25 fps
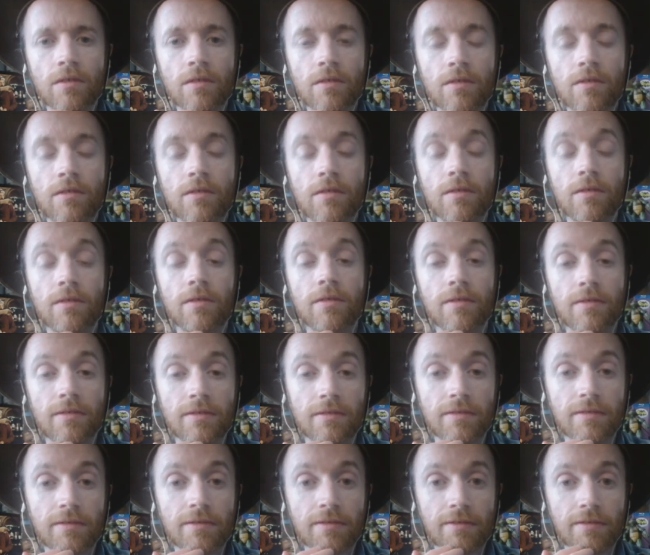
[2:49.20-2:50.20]
I
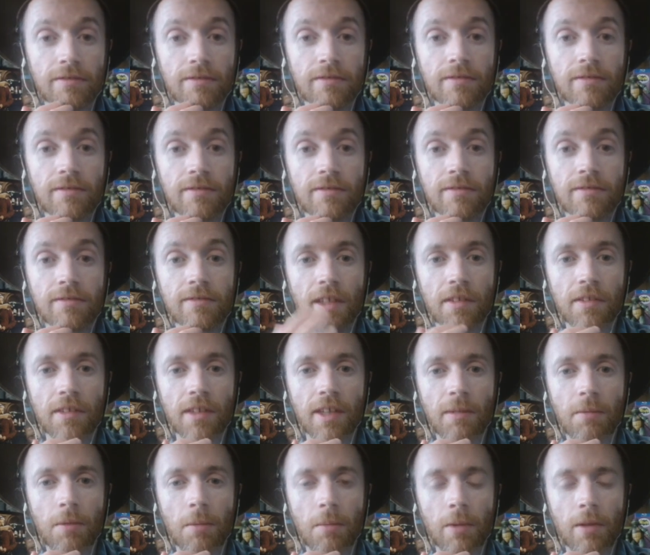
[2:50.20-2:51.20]
guess to
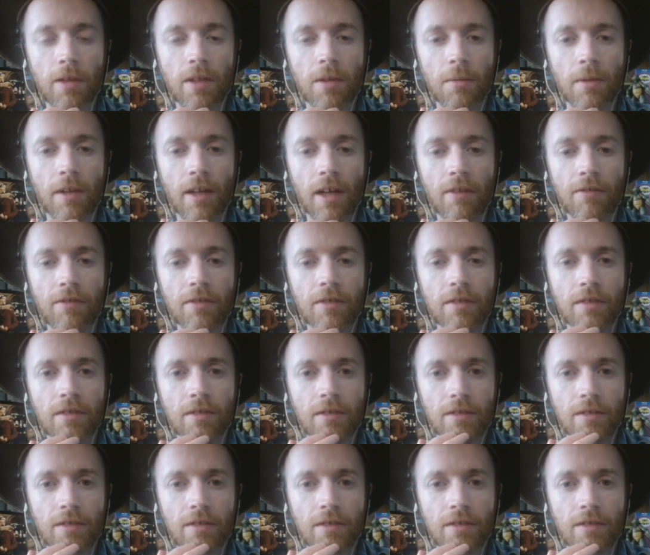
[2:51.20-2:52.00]
get people coming off them.